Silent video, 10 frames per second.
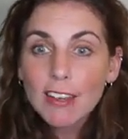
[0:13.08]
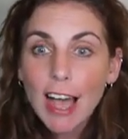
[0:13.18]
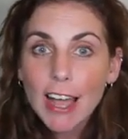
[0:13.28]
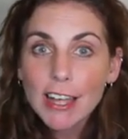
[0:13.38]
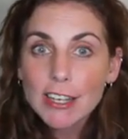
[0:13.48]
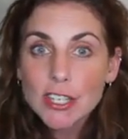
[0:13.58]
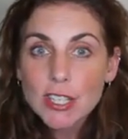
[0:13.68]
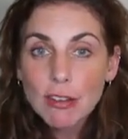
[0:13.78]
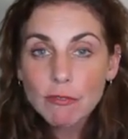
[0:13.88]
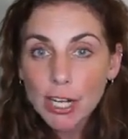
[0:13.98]
I
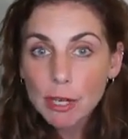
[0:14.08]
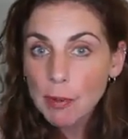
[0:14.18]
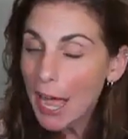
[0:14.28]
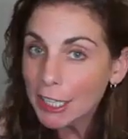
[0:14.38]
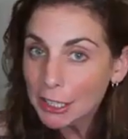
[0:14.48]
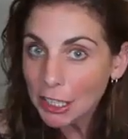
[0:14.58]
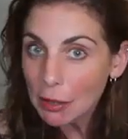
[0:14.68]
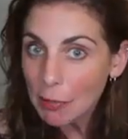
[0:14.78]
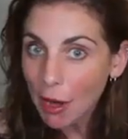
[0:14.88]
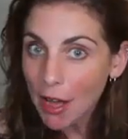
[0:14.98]
just am very passionate
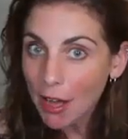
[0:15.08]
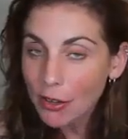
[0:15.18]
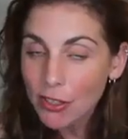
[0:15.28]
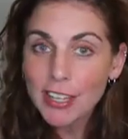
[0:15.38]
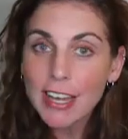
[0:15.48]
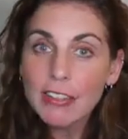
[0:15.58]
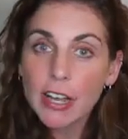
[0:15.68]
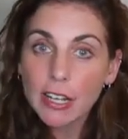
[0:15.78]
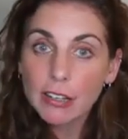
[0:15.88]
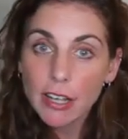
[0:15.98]
about health and
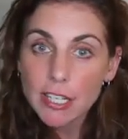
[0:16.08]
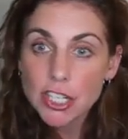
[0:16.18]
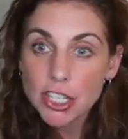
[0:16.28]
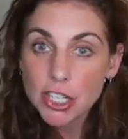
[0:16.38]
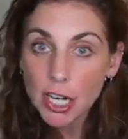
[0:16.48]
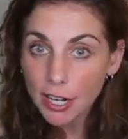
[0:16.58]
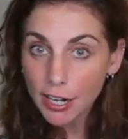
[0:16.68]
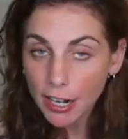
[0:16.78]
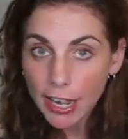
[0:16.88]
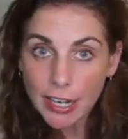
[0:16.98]
that I like to
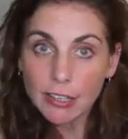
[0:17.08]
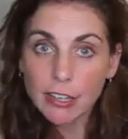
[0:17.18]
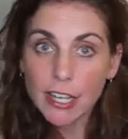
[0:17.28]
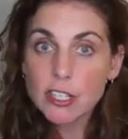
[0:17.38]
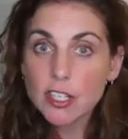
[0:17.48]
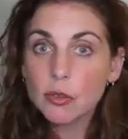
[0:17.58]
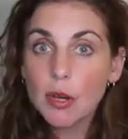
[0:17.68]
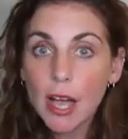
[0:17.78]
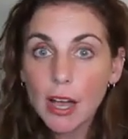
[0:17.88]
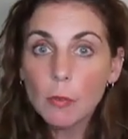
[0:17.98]
share and I like to
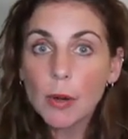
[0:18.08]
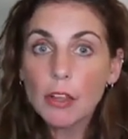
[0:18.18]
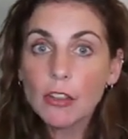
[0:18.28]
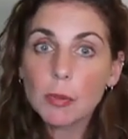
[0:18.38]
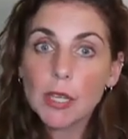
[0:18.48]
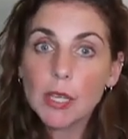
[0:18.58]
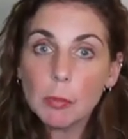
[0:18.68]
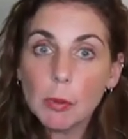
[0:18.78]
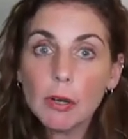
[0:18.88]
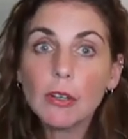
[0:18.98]
help other
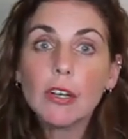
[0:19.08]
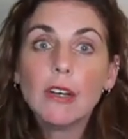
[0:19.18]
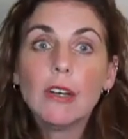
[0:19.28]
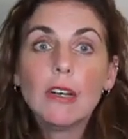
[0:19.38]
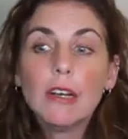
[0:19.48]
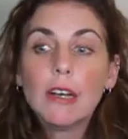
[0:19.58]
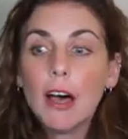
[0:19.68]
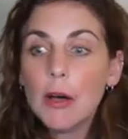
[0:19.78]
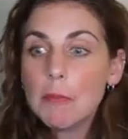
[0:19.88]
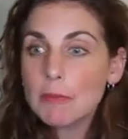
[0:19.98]
people
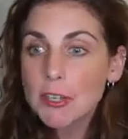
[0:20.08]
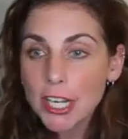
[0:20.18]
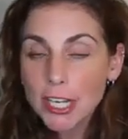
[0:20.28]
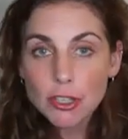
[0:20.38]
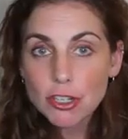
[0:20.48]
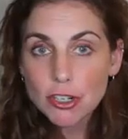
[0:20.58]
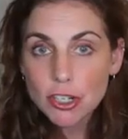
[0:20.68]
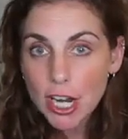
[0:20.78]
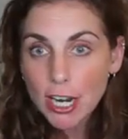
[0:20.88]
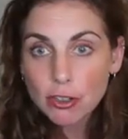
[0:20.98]
change the
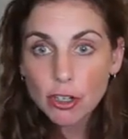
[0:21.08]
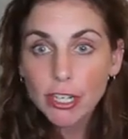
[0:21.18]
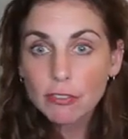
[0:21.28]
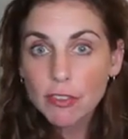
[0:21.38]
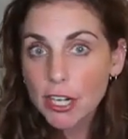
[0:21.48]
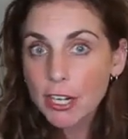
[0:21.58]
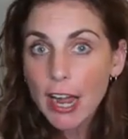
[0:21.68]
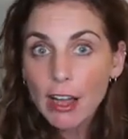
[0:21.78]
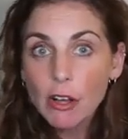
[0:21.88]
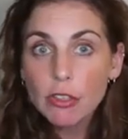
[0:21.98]
trajectory of their
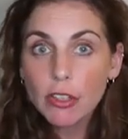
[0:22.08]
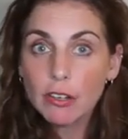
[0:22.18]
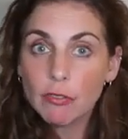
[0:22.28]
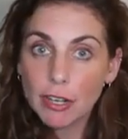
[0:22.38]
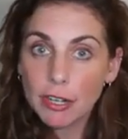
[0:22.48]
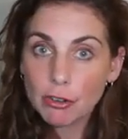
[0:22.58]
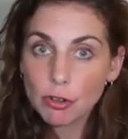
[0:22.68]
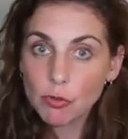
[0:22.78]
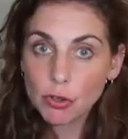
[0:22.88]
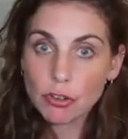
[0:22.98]
health and
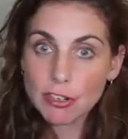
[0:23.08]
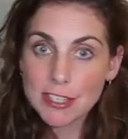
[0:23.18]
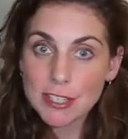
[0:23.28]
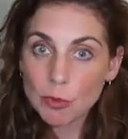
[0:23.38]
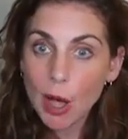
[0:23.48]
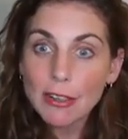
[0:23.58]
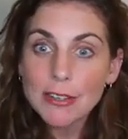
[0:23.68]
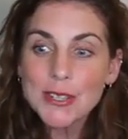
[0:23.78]
financial futures as well.